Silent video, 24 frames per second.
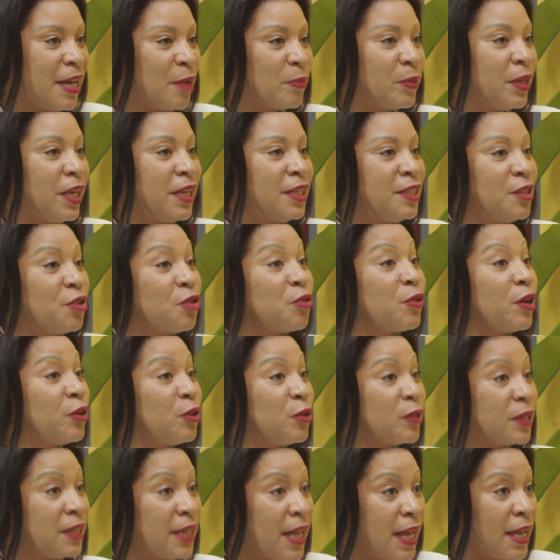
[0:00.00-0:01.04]
I'm getting
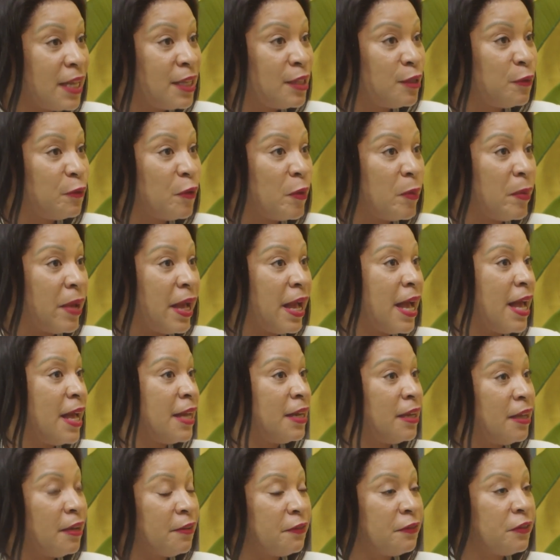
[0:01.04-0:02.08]
recognized for my
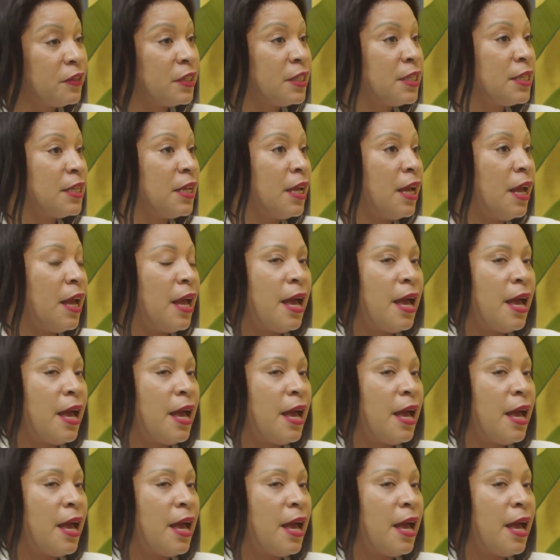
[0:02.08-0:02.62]
hard efforts.